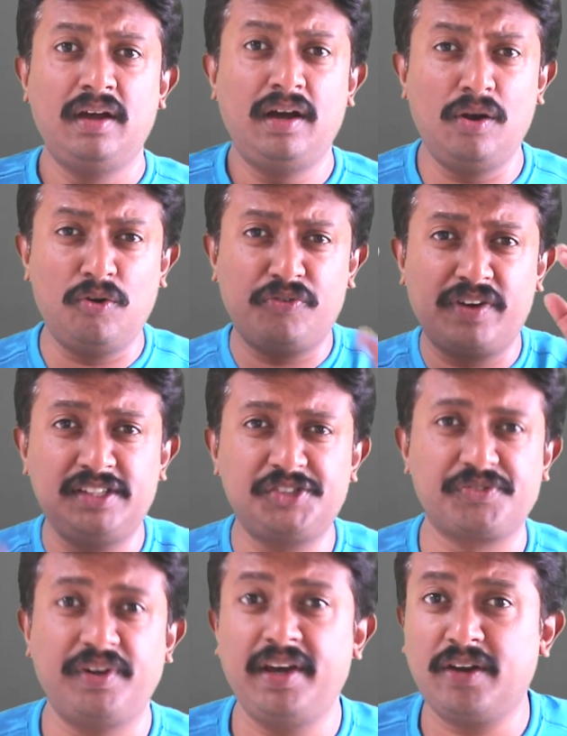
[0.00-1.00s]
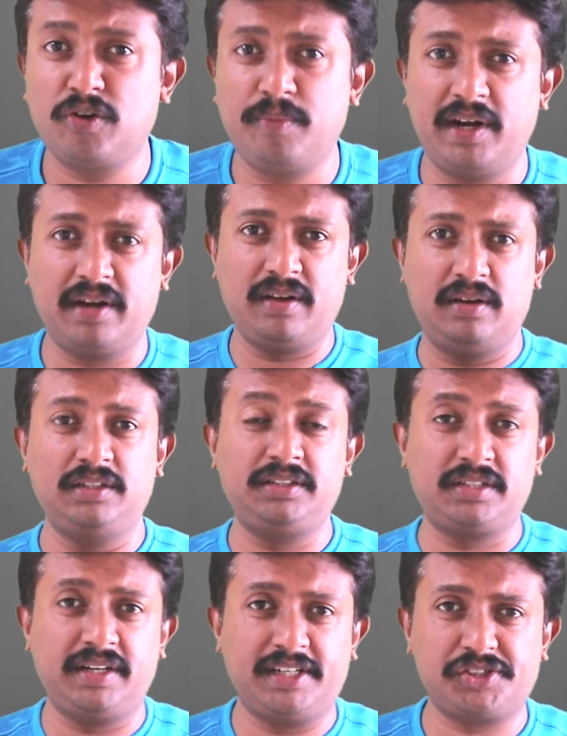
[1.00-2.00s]
Hello friends, Vinay Kumar here,
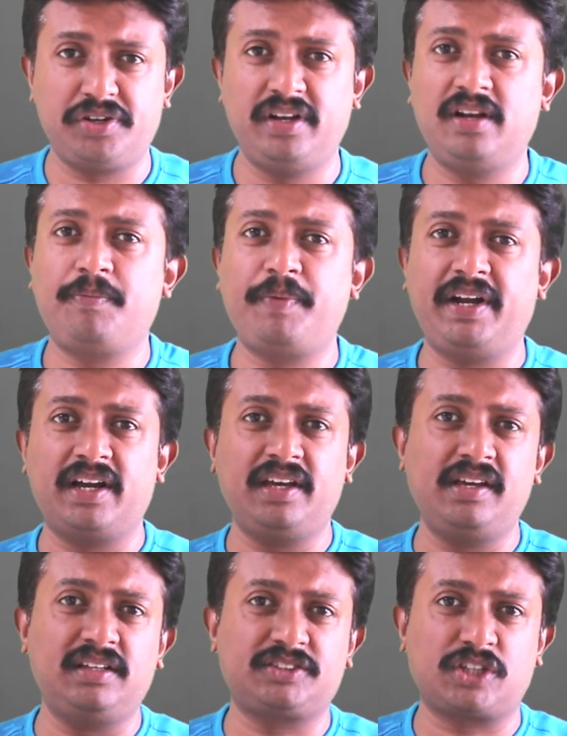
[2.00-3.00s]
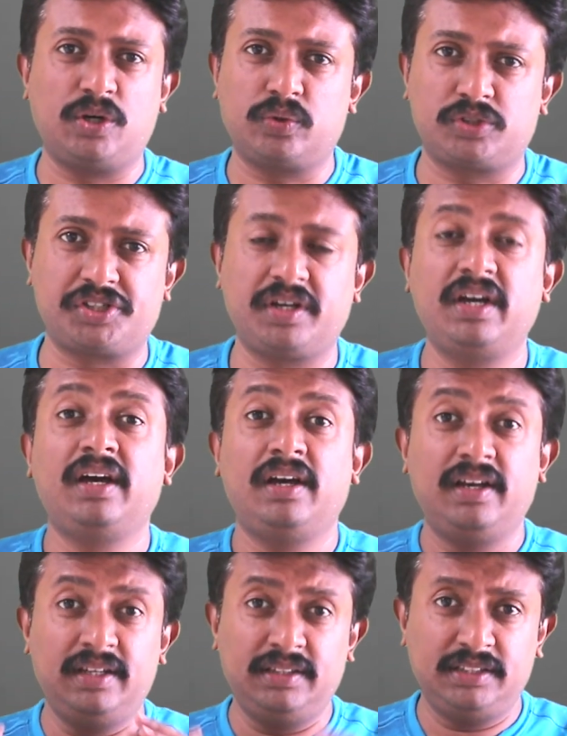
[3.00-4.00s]
International NLP and IAS coach.
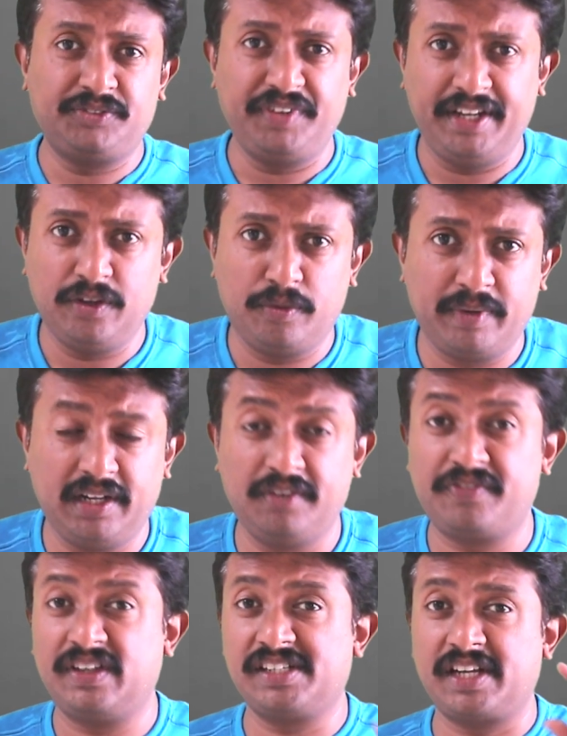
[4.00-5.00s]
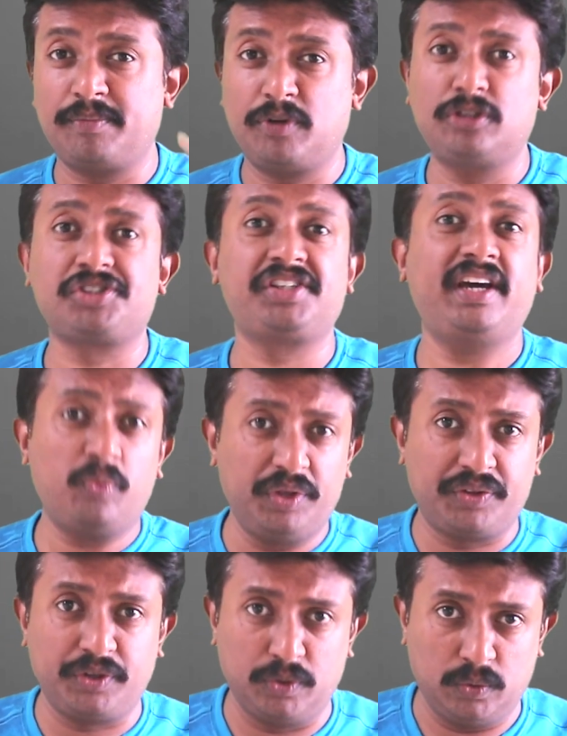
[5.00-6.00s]
In this video, my dear friends, I'm going to share
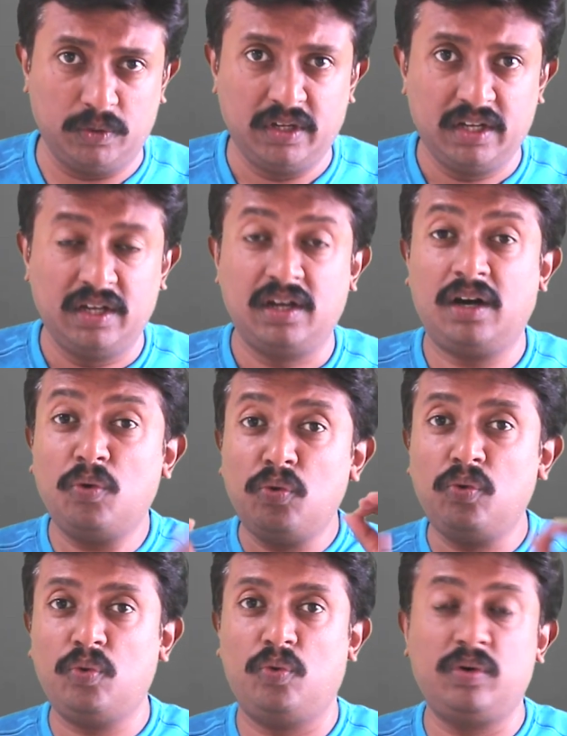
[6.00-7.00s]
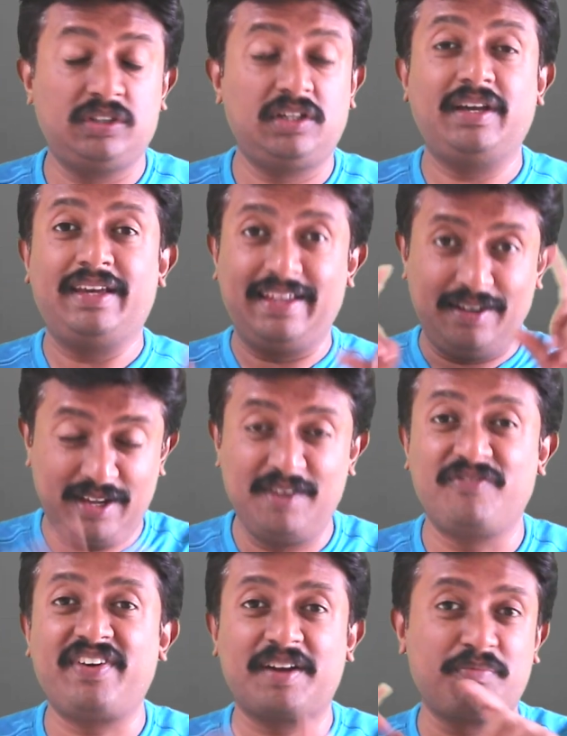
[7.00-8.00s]
with you how,
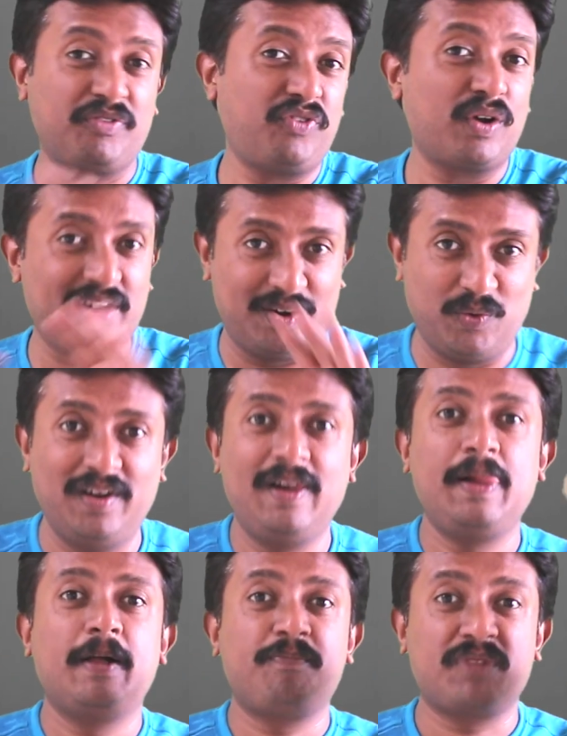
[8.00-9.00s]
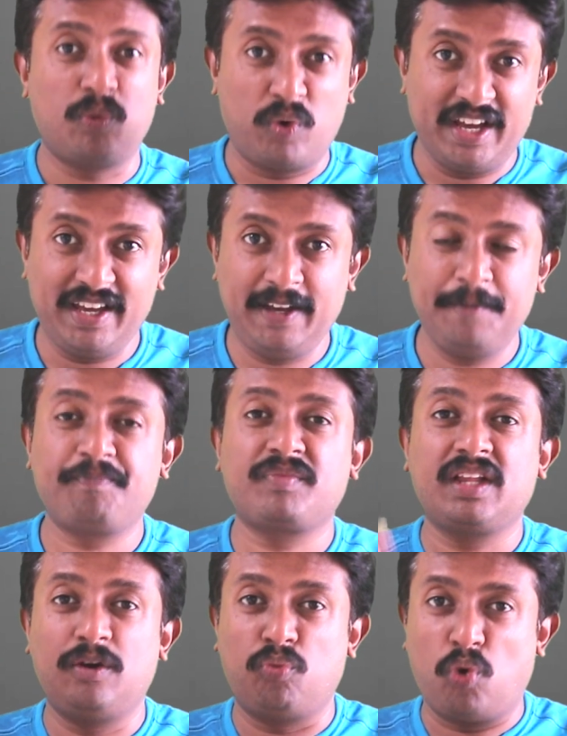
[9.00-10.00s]
in fact, before how, why,
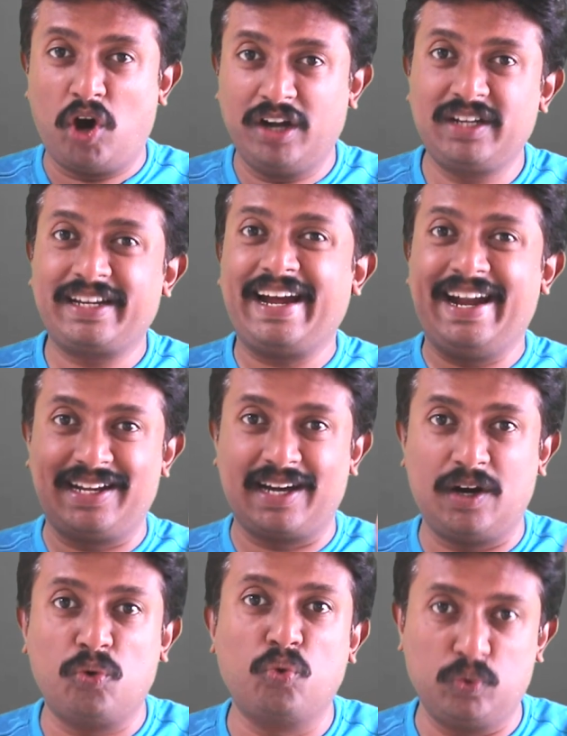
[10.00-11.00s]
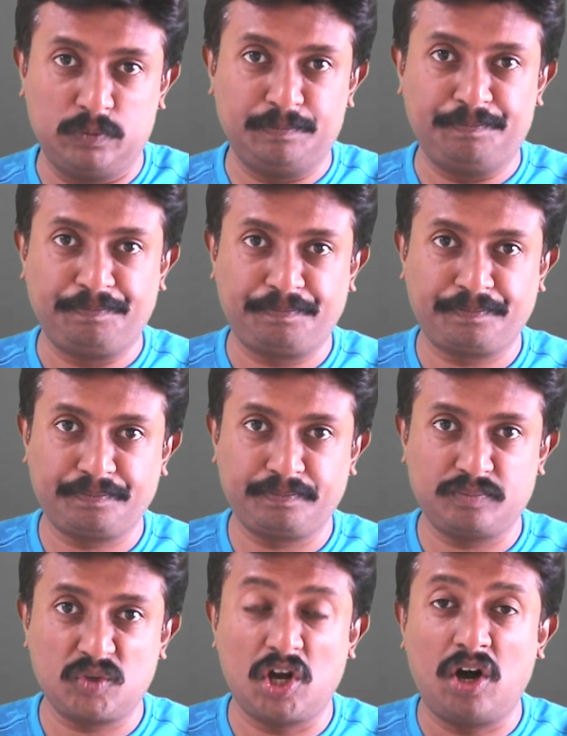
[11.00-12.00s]
what and how
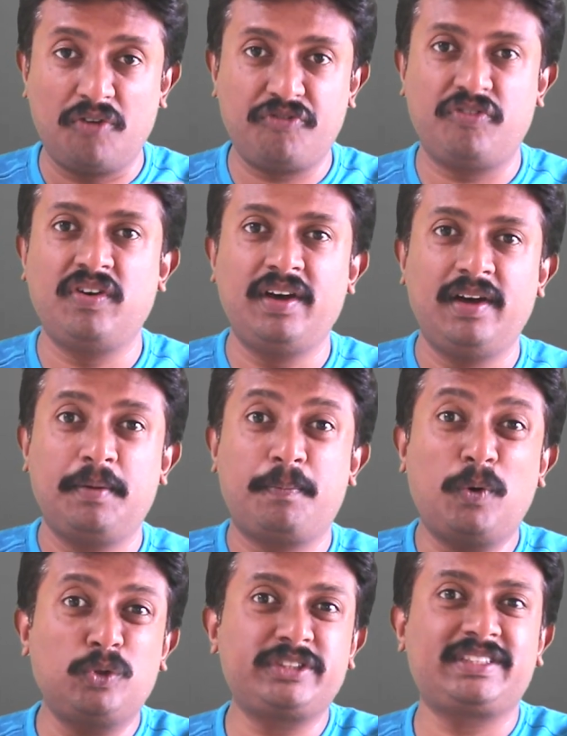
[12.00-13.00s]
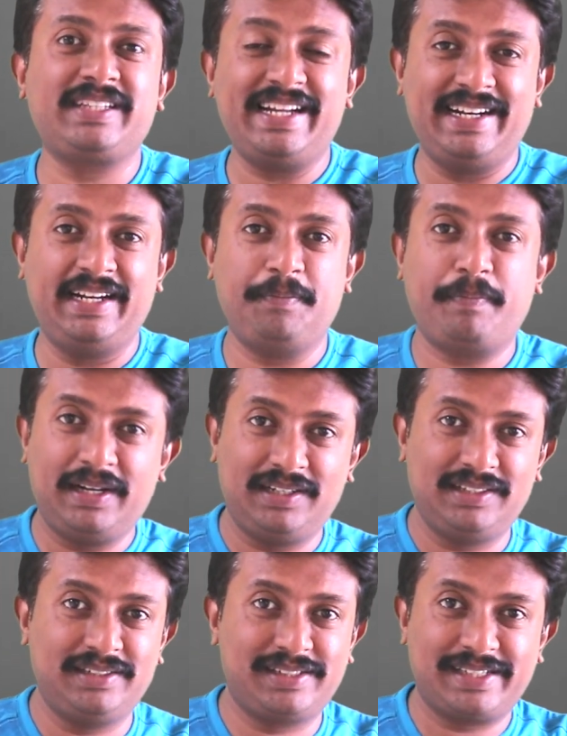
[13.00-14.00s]
of
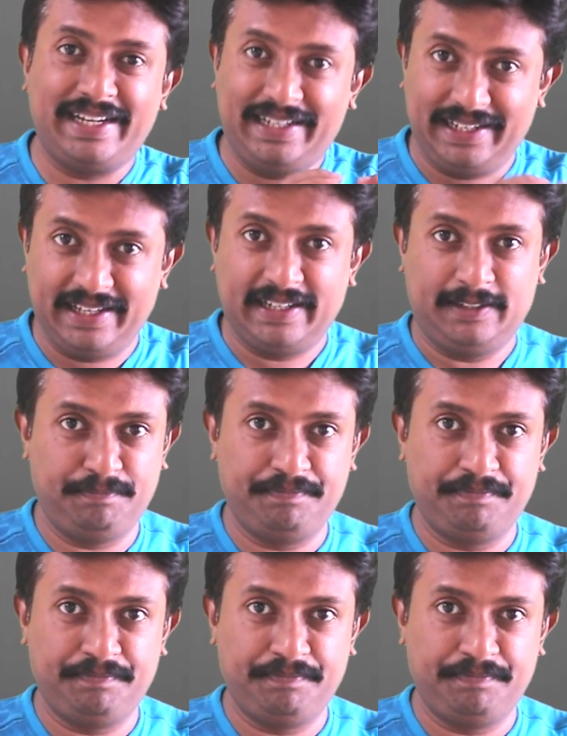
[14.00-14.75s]
post-independence India